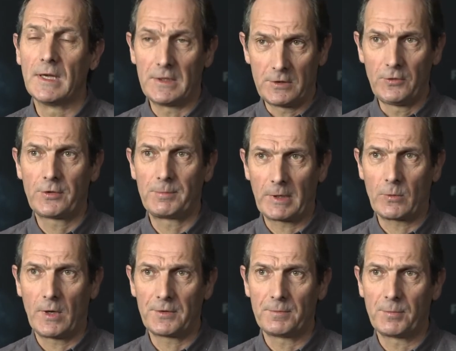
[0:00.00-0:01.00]
It used to be
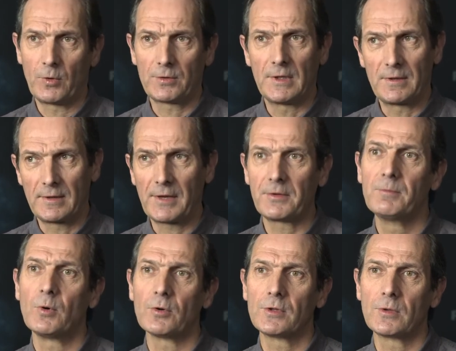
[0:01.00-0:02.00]
quite important. It's less
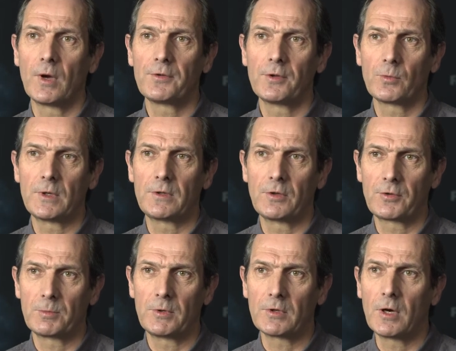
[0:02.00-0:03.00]
important to us as we
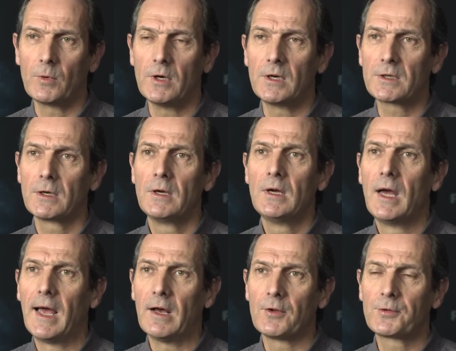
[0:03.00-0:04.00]
distribute our work
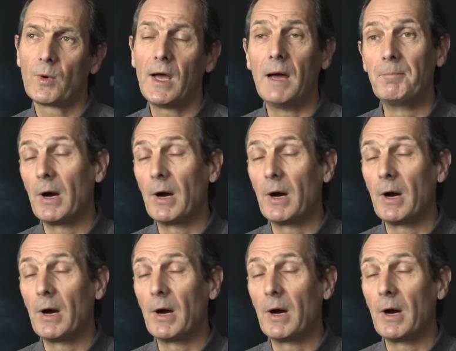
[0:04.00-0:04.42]
elsewhere.